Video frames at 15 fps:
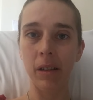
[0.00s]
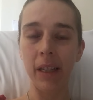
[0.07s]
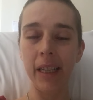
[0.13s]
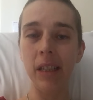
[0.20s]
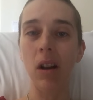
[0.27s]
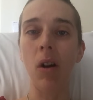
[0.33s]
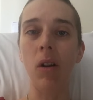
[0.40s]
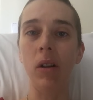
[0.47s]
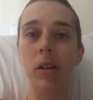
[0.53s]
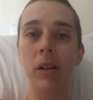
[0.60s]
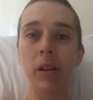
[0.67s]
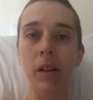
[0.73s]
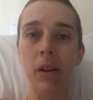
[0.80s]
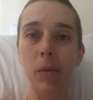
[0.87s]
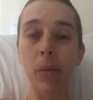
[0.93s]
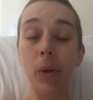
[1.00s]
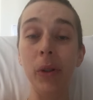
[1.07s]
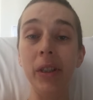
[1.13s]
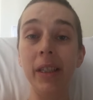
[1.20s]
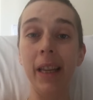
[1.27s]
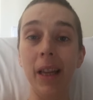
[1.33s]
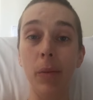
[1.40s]
is all
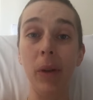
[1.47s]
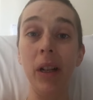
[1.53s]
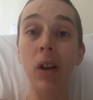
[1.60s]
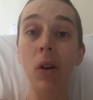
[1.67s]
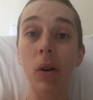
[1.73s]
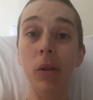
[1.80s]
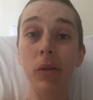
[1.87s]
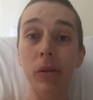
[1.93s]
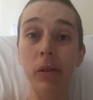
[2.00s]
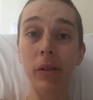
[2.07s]
pulsing with love